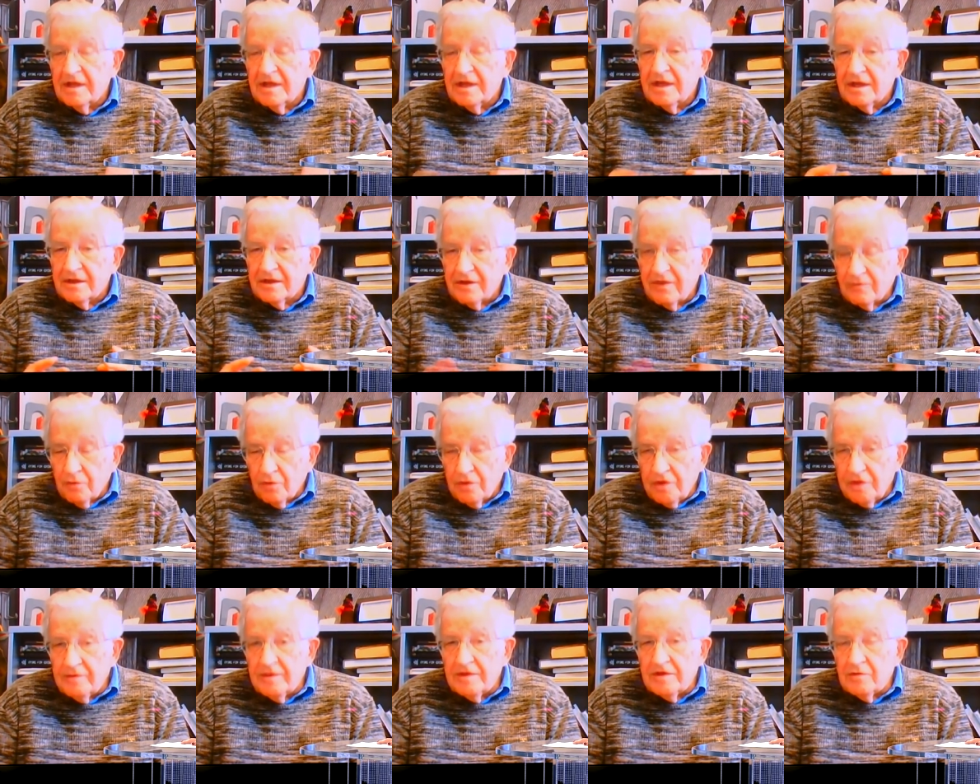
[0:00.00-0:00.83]
There would
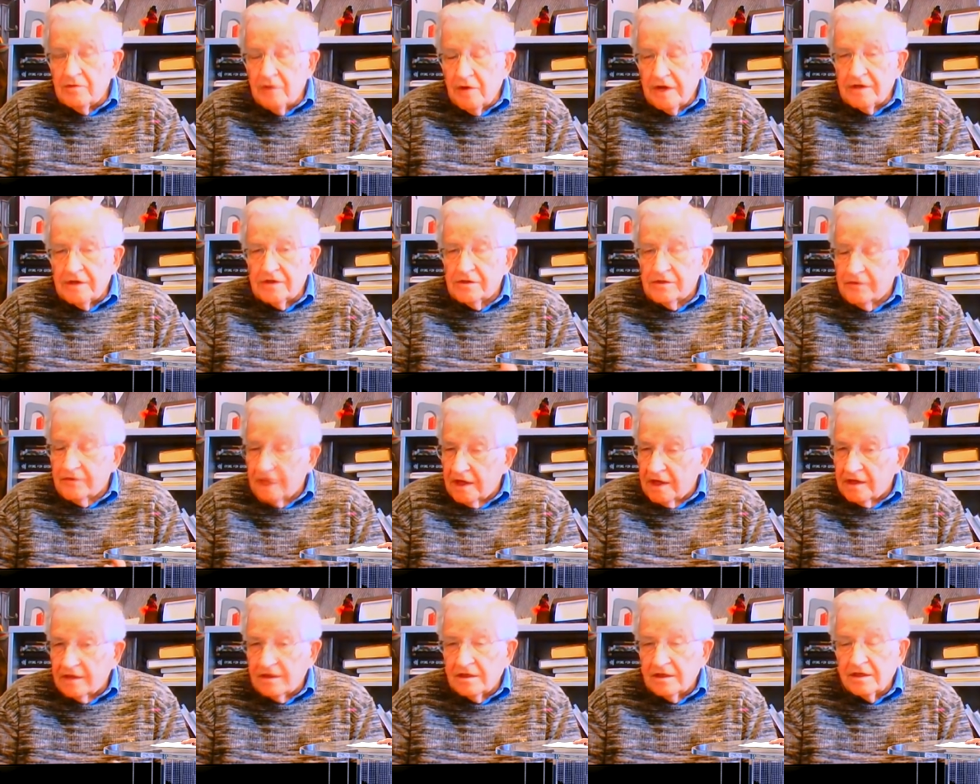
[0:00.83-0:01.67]
be ways of
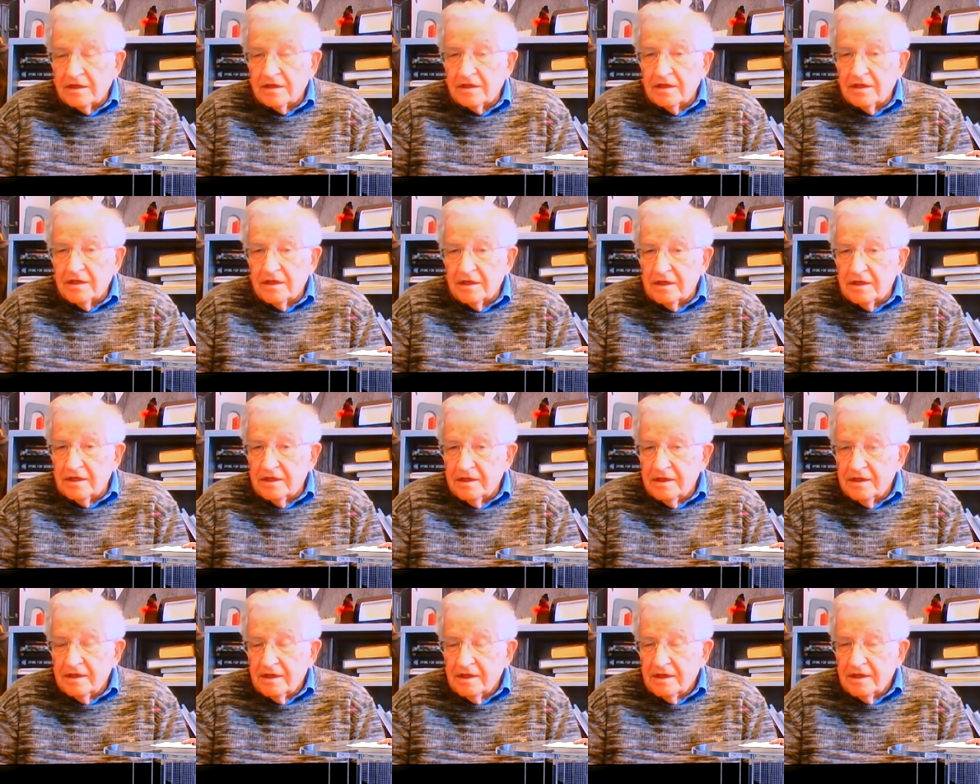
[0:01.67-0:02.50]
handling
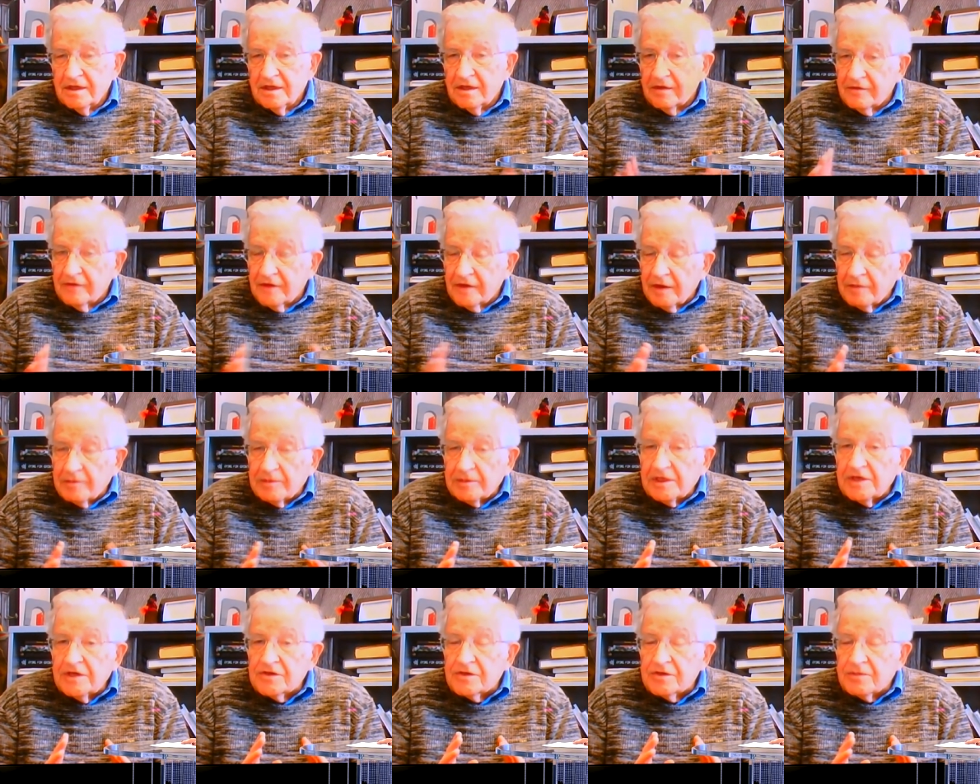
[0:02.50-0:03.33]
the, of at
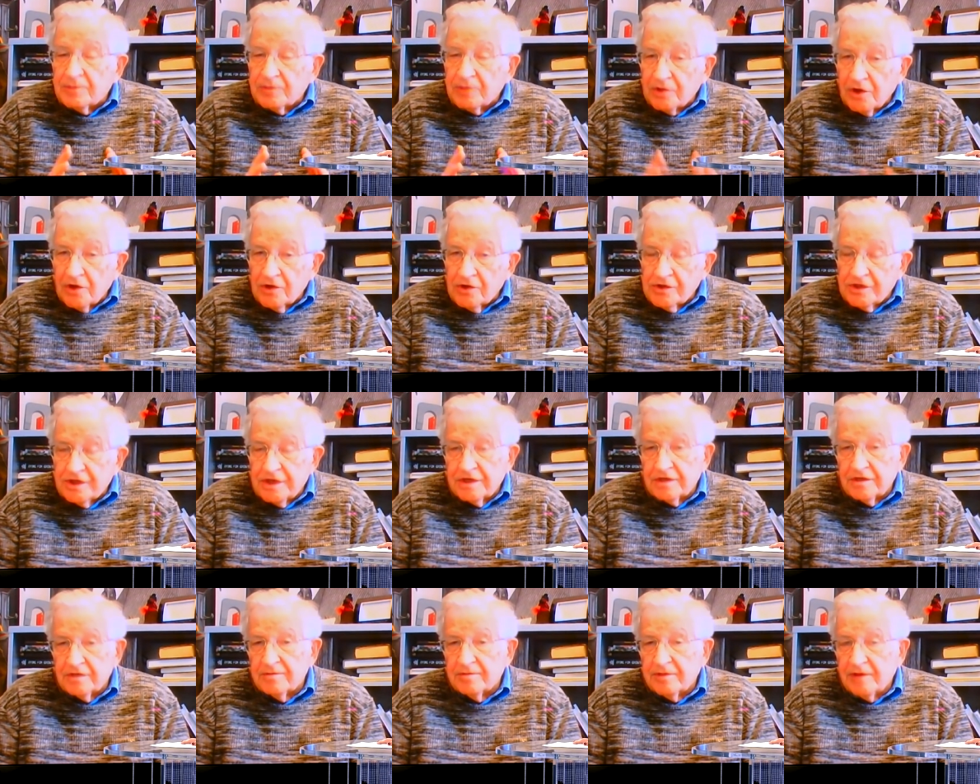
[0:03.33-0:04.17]
least approaching the
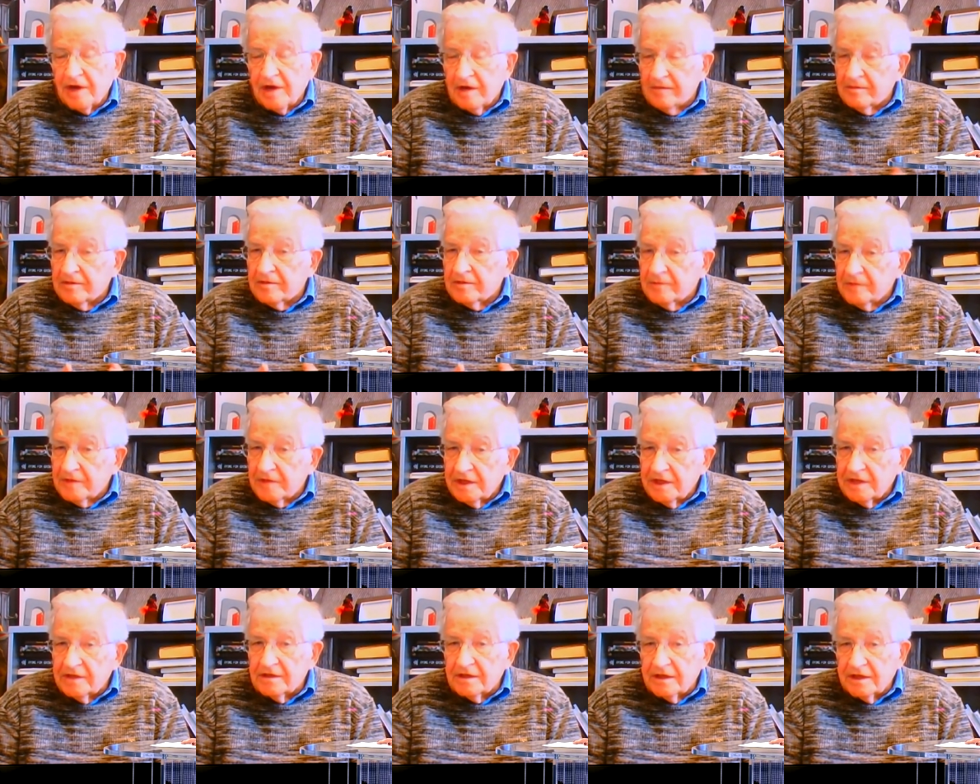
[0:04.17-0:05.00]
problem
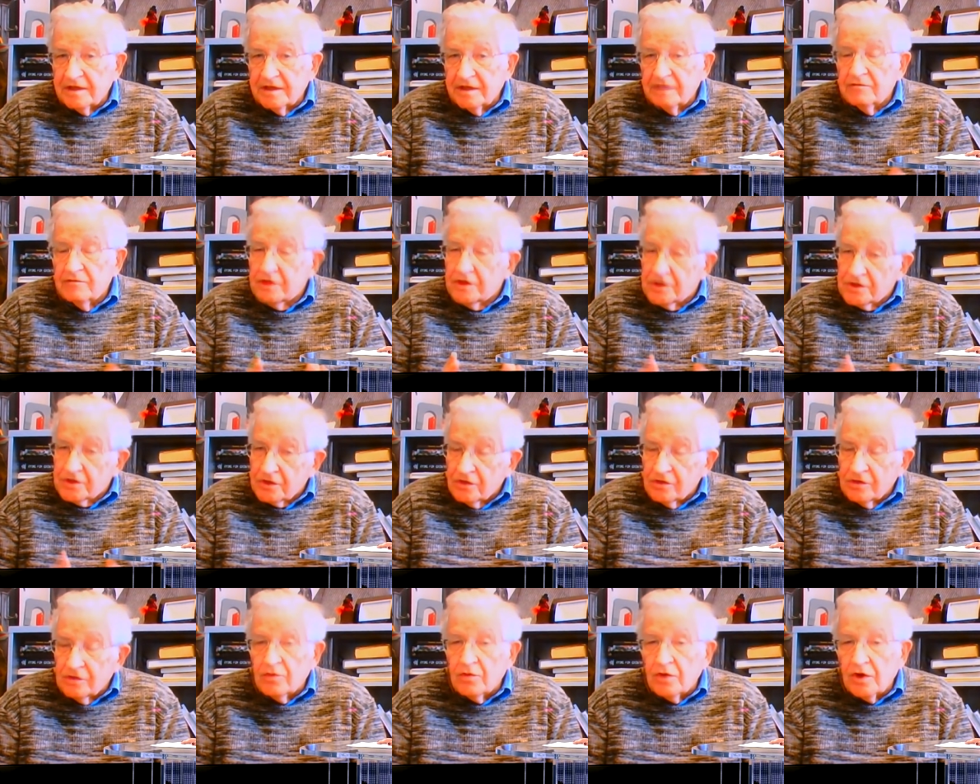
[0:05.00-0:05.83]
legally, which could
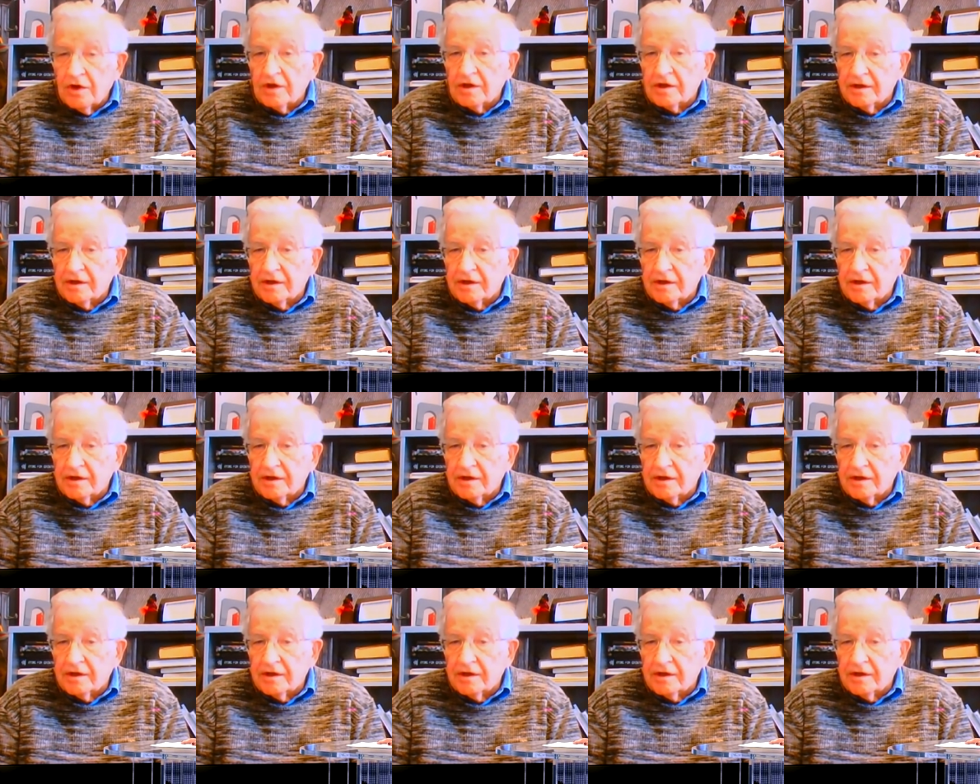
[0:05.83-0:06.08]
work.